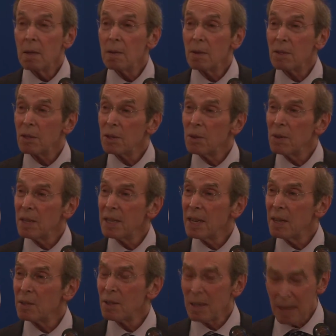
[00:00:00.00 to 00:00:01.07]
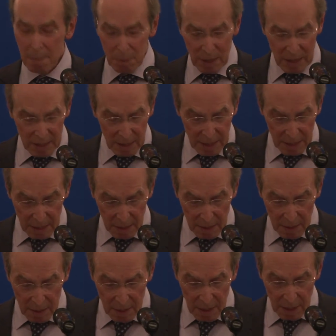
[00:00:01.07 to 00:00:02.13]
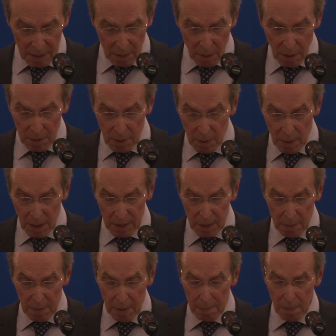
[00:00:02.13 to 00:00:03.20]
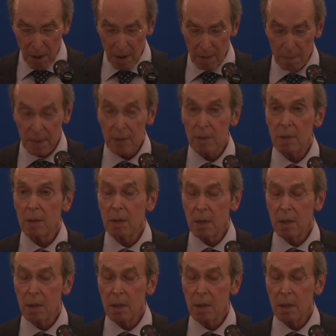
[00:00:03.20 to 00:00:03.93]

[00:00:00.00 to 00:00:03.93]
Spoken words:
The Security Council had plainly not authorized the bombardment,